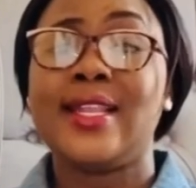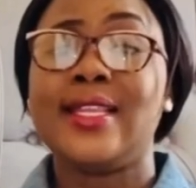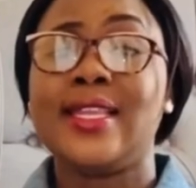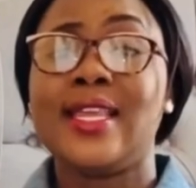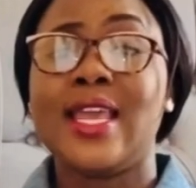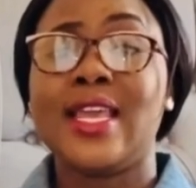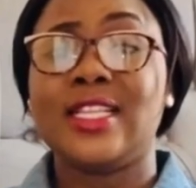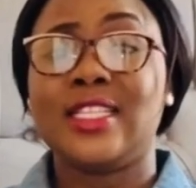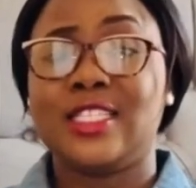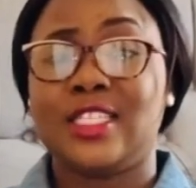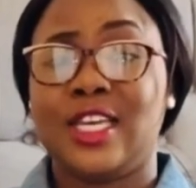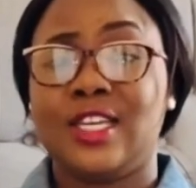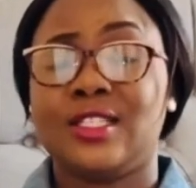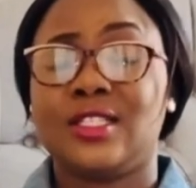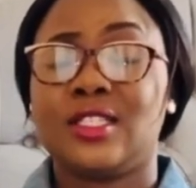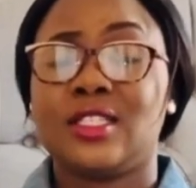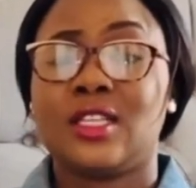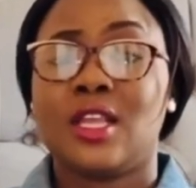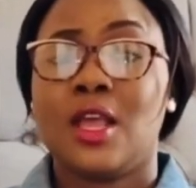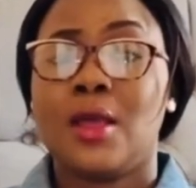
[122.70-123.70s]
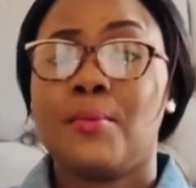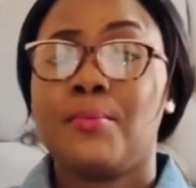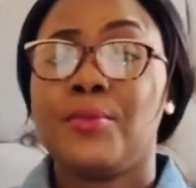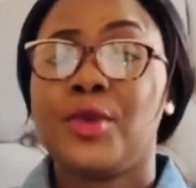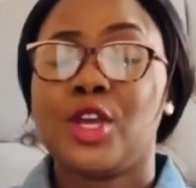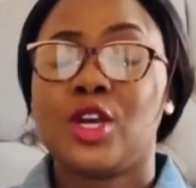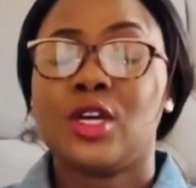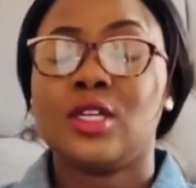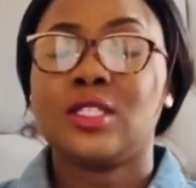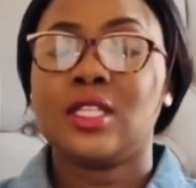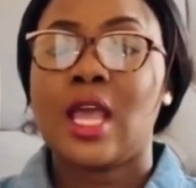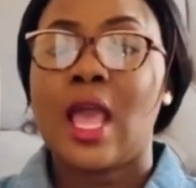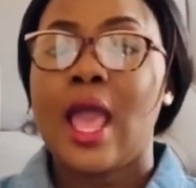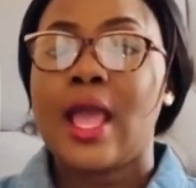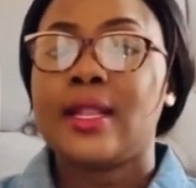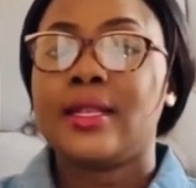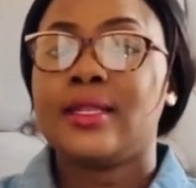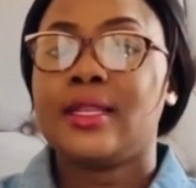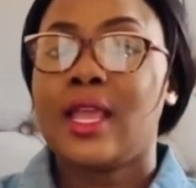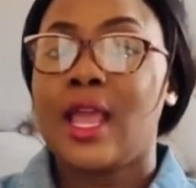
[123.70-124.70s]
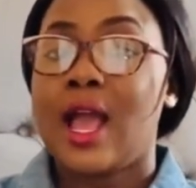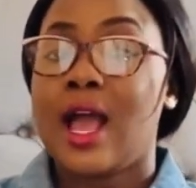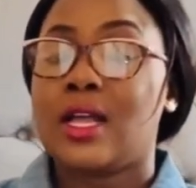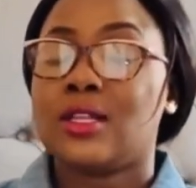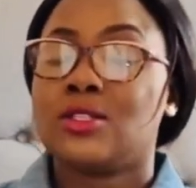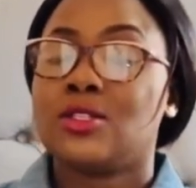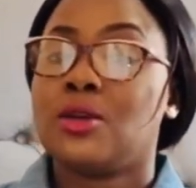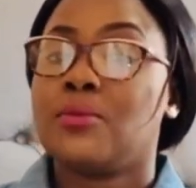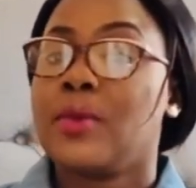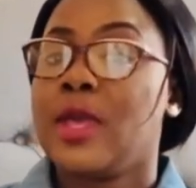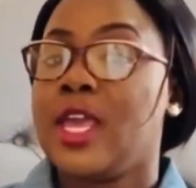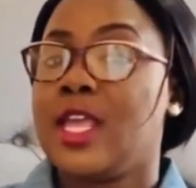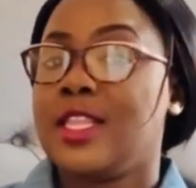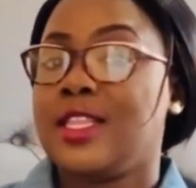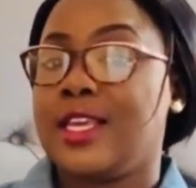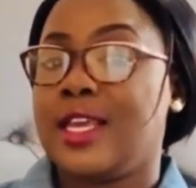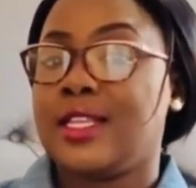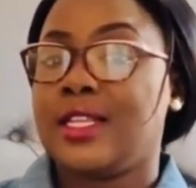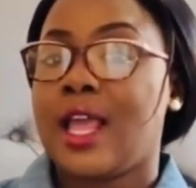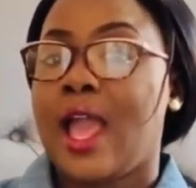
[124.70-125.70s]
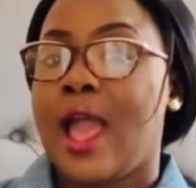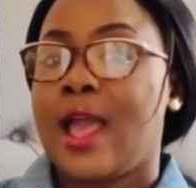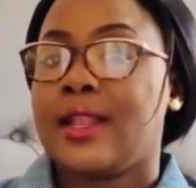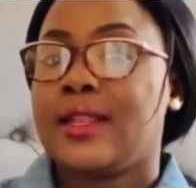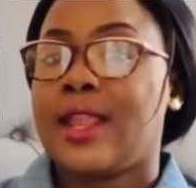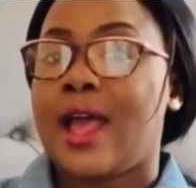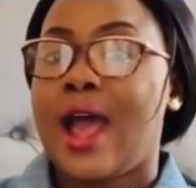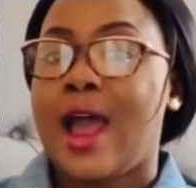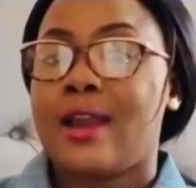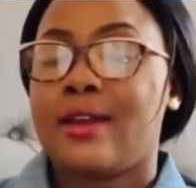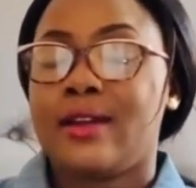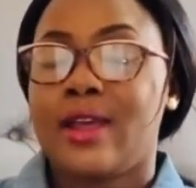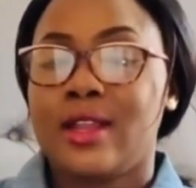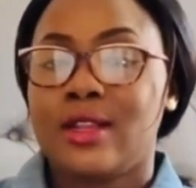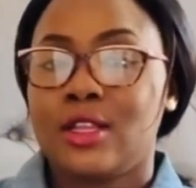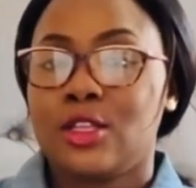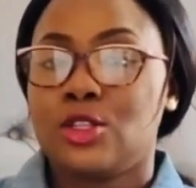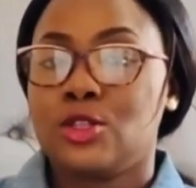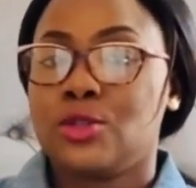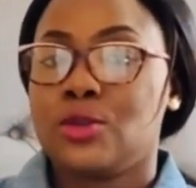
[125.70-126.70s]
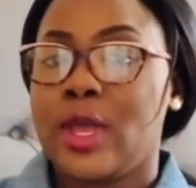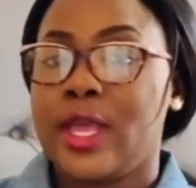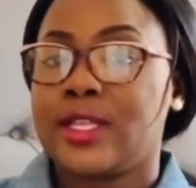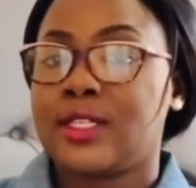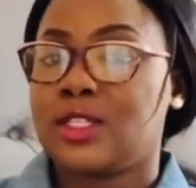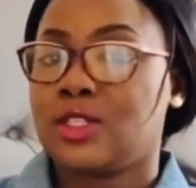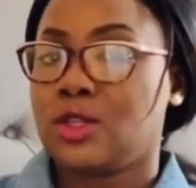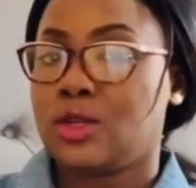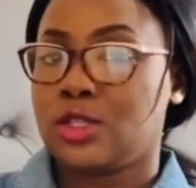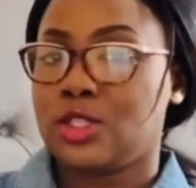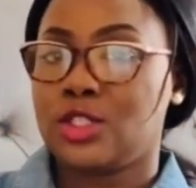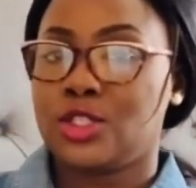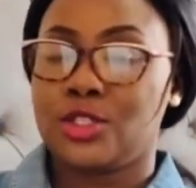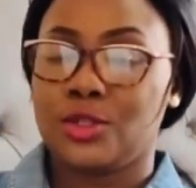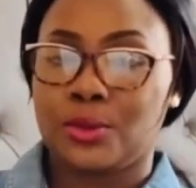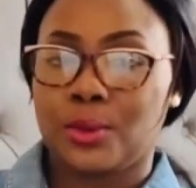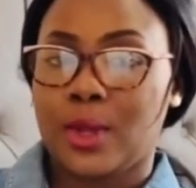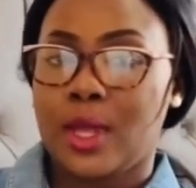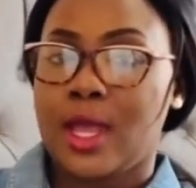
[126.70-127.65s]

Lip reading: any agent, because there are some agents that are ready to extort you,